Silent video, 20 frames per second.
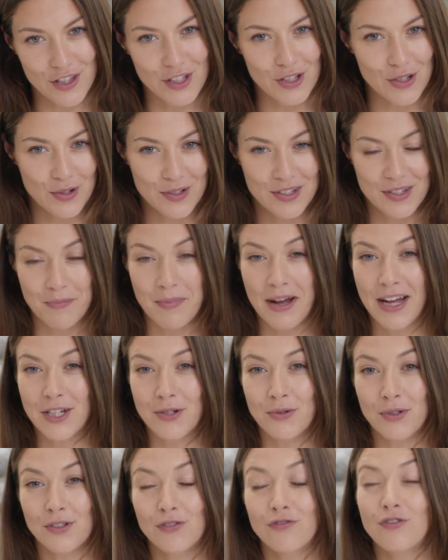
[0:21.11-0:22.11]
the user
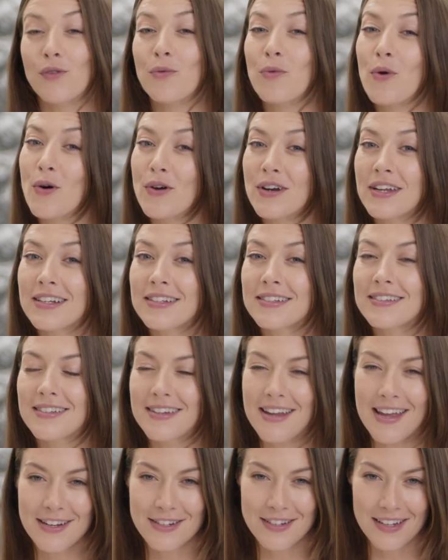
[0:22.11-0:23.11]
manual for warnings
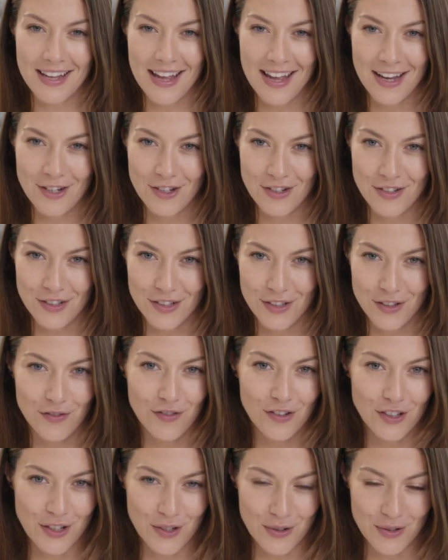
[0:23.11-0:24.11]
and indications
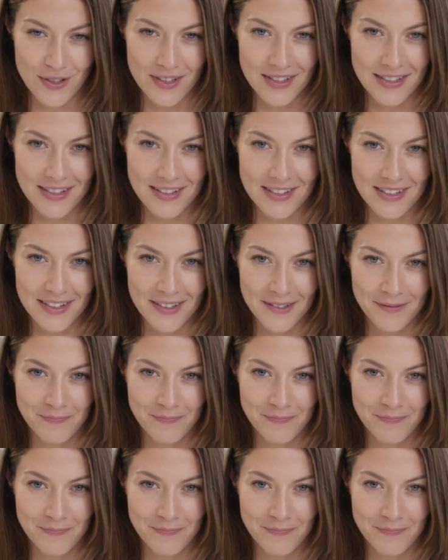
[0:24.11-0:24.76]
for use.